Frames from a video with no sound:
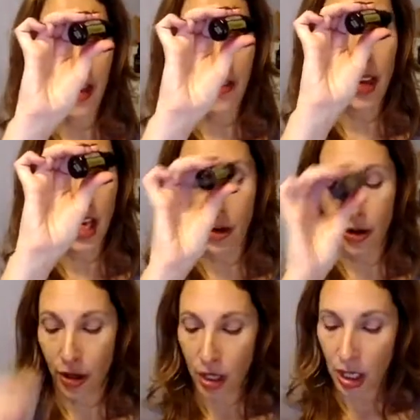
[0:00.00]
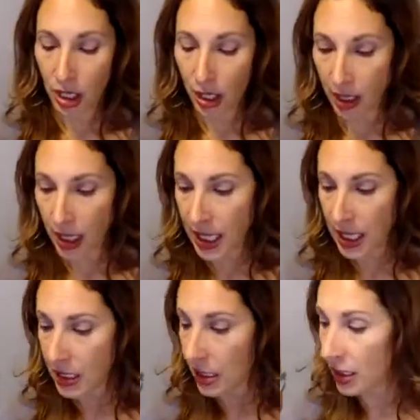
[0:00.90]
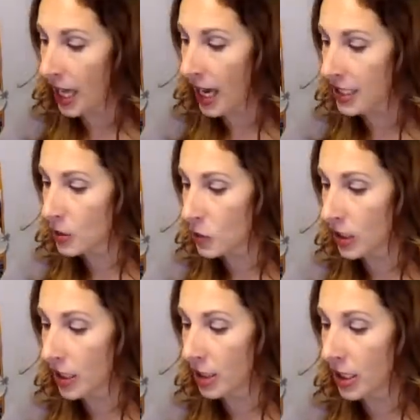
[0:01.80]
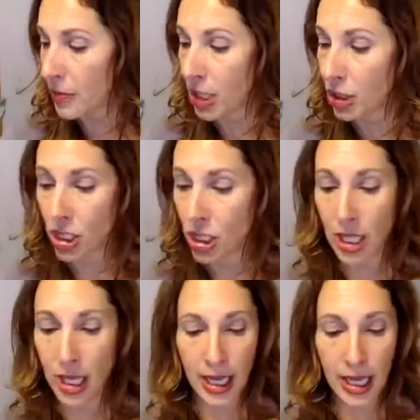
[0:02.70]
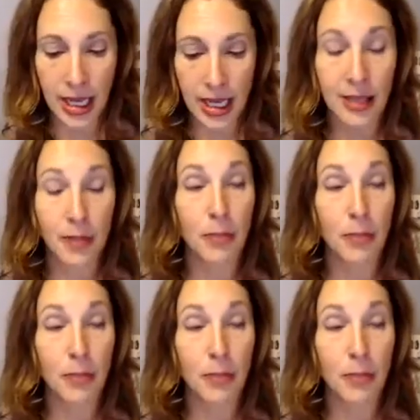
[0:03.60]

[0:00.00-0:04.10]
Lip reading: heavy hitter. All right. The last one I'm going to mention is